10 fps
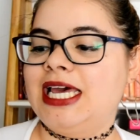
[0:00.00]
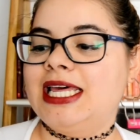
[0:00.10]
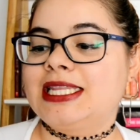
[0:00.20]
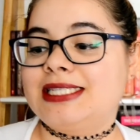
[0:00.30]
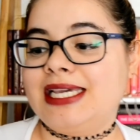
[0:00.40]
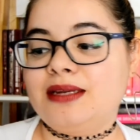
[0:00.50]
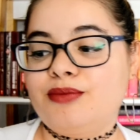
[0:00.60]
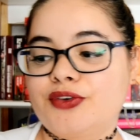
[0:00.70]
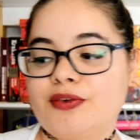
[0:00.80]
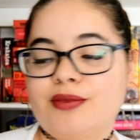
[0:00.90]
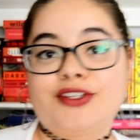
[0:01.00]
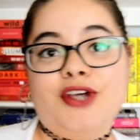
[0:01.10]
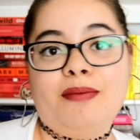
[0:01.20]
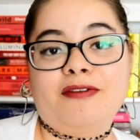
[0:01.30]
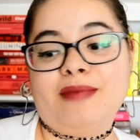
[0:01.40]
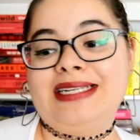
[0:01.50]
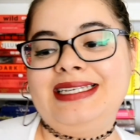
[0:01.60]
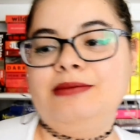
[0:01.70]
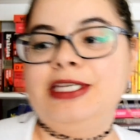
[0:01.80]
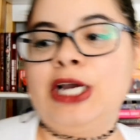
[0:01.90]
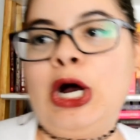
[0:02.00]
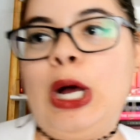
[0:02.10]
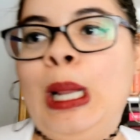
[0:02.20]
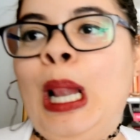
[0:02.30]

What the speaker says: The second book from the top of my TBR,